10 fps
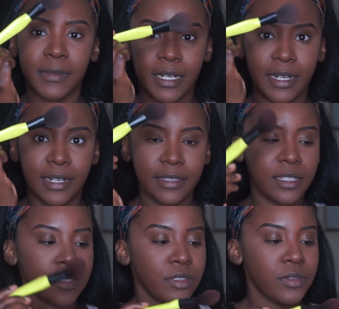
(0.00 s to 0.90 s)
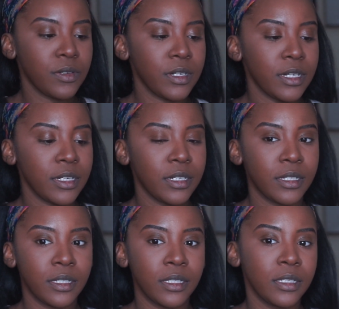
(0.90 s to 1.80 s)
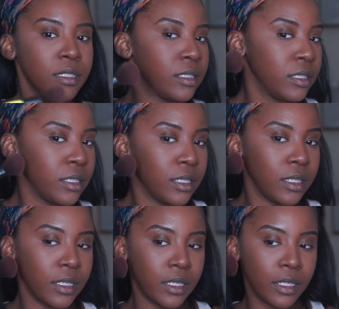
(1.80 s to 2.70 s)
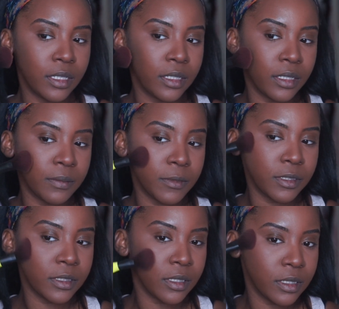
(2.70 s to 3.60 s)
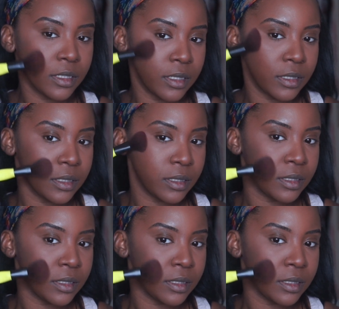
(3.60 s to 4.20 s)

from the 99-cent store. And I'm just gonna